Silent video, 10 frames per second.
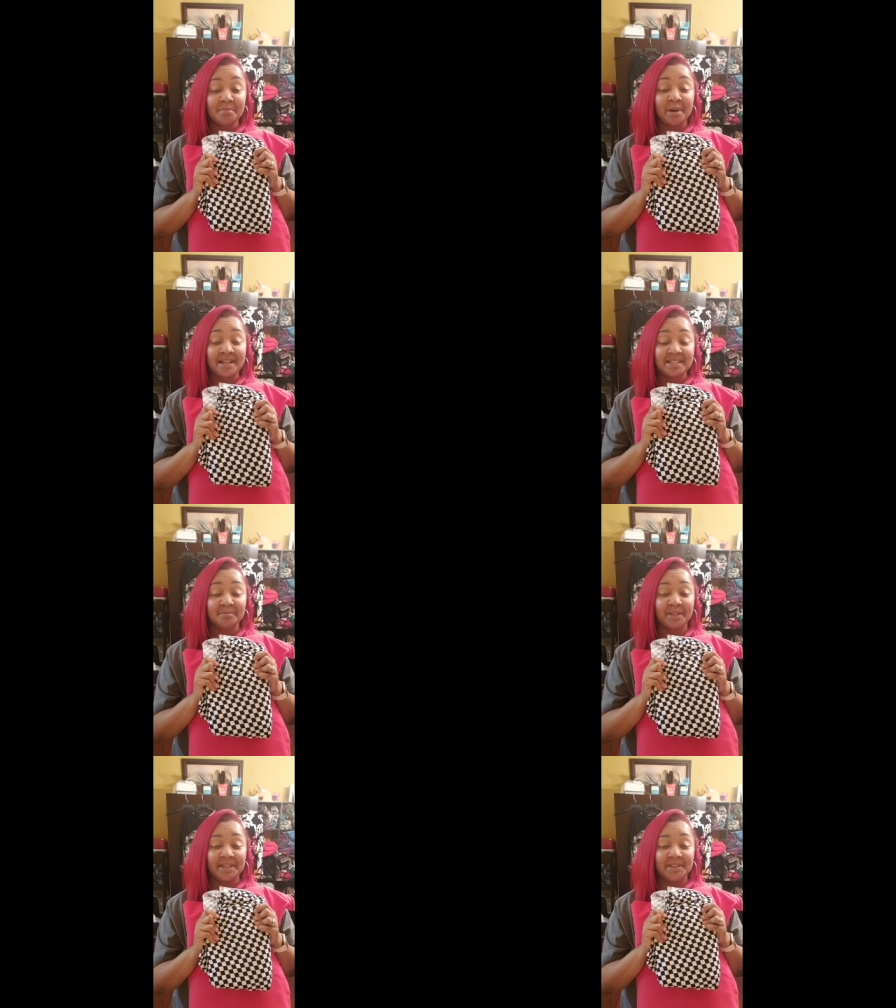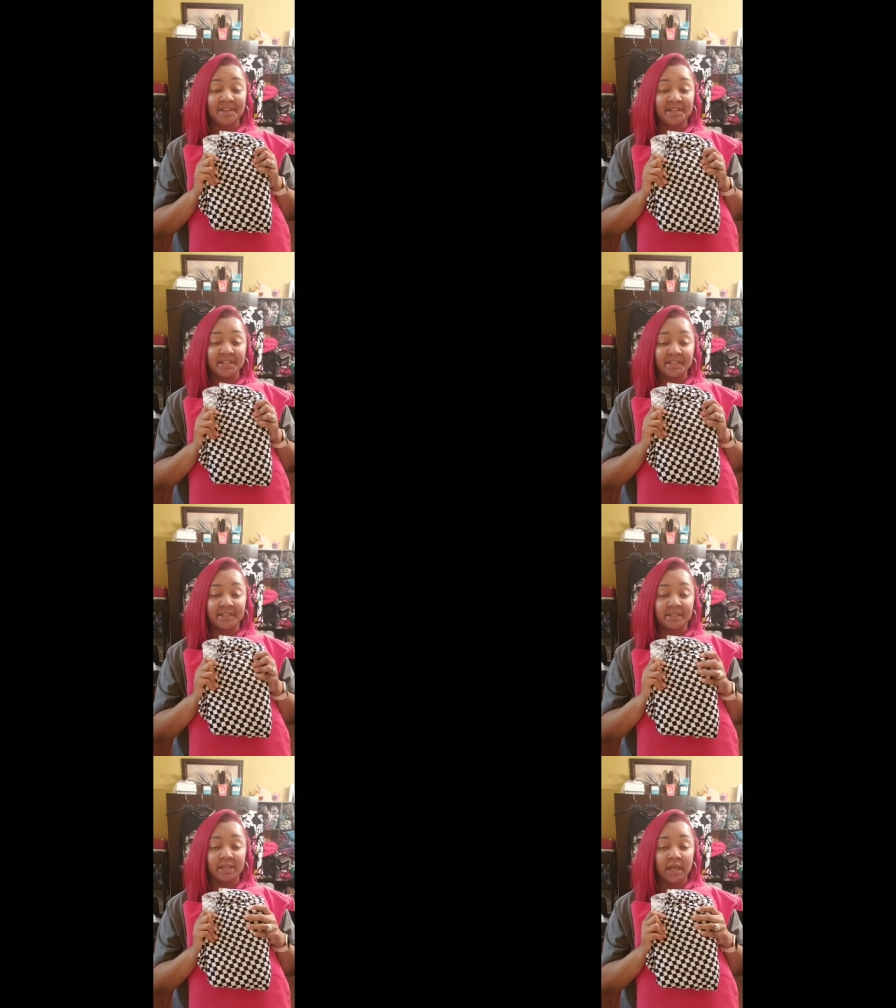possibly the
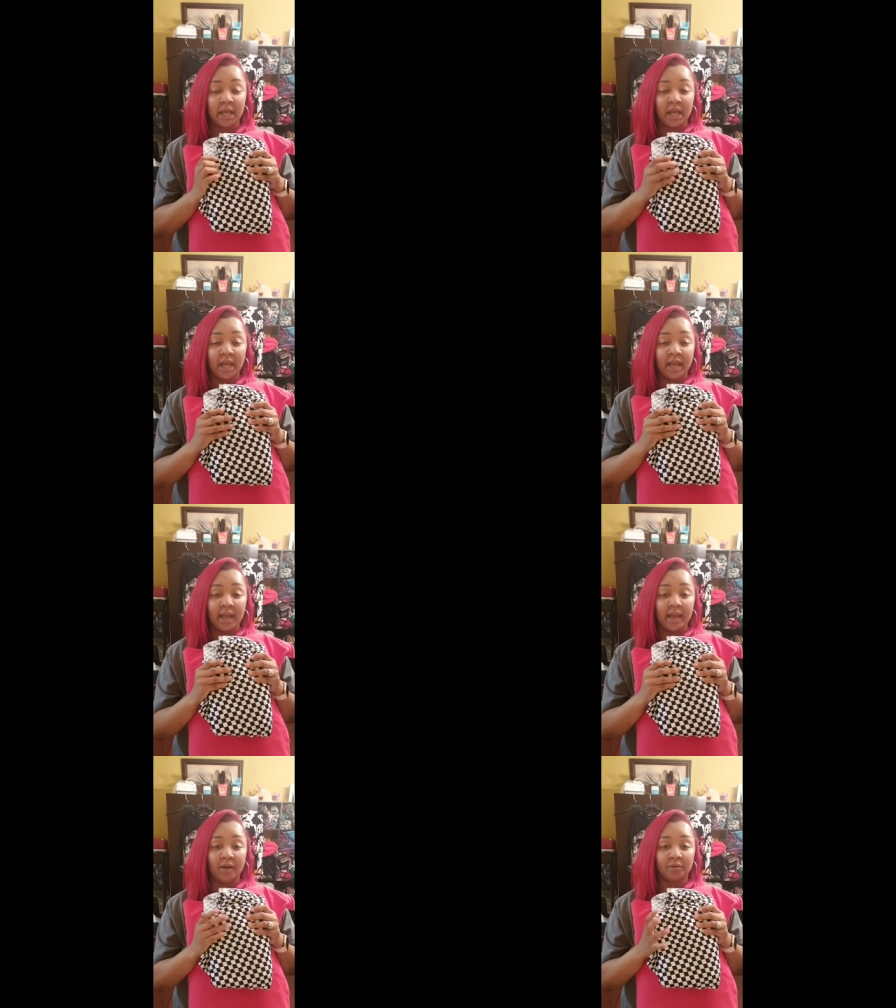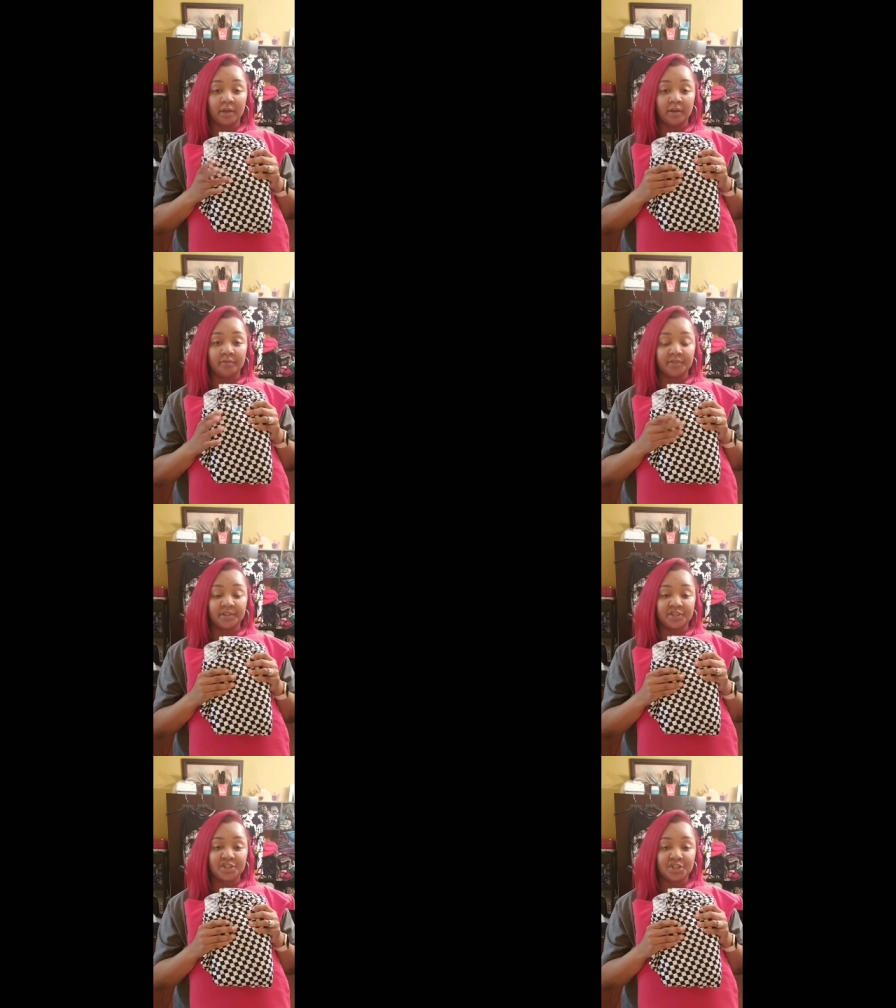hood out of
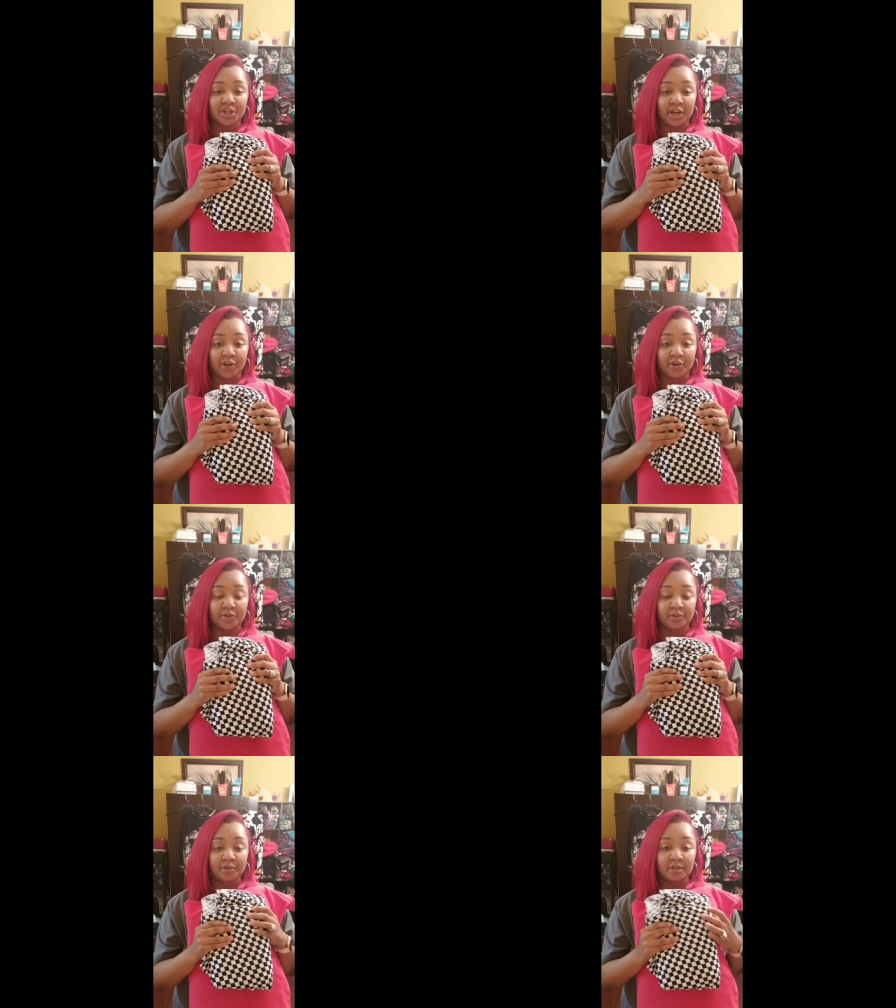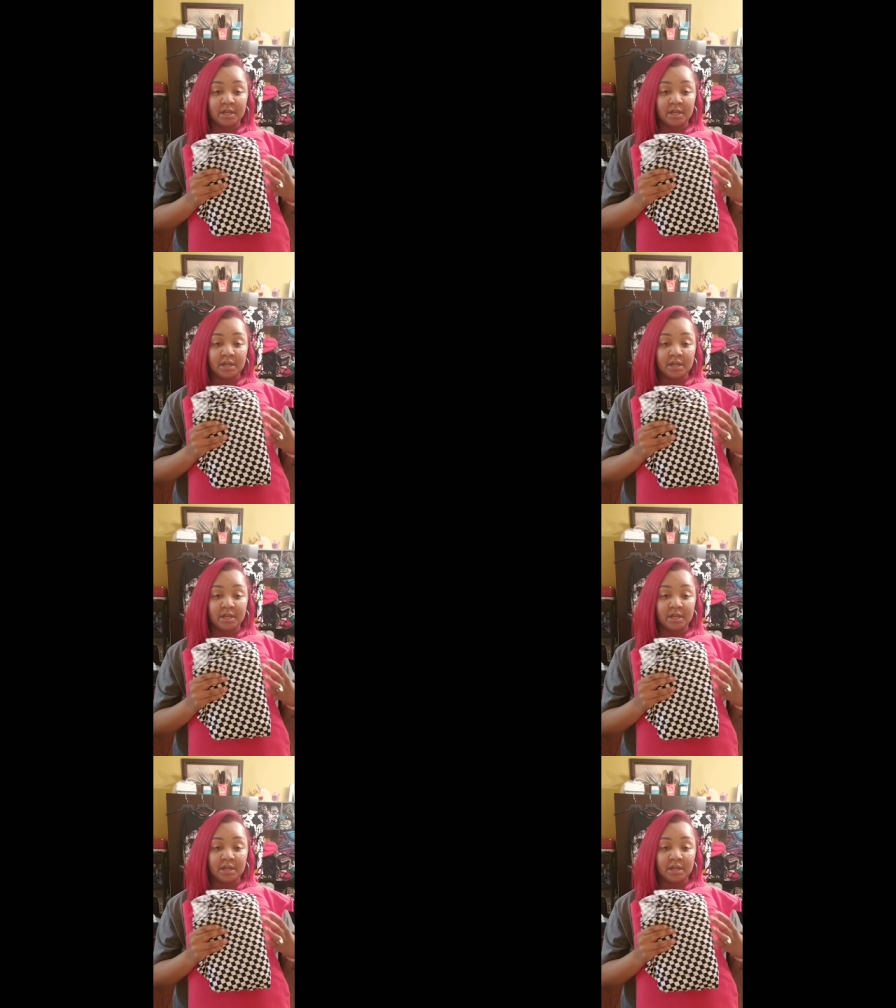the checkered.